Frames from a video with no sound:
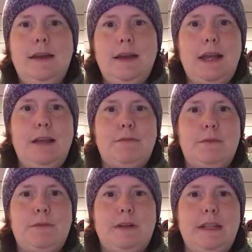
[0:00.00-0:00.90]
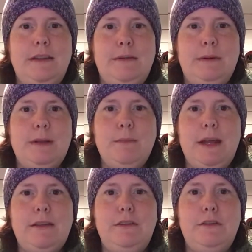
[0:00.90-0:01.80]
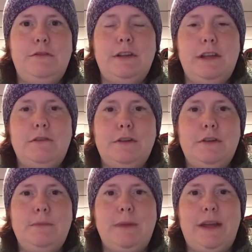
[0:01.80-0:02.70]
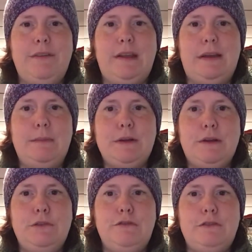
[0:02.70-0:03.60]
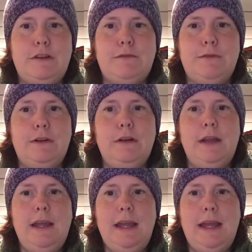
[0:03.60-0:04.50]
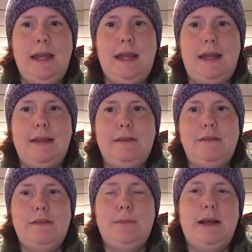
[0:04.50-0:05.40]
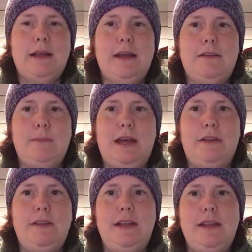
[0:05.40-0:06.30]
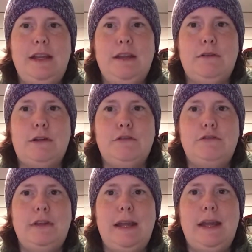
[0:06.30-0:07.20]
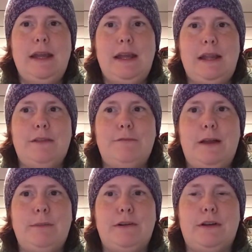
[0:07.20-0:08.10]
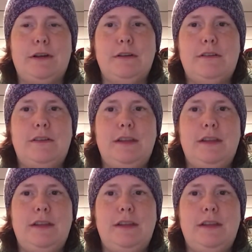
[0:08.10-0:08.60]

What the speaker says: Hi everyone, welcome back to Jedidragoon Makes. I'm your host Jennifer, and this is a podcast about knitting, crochet, and the fiber arts.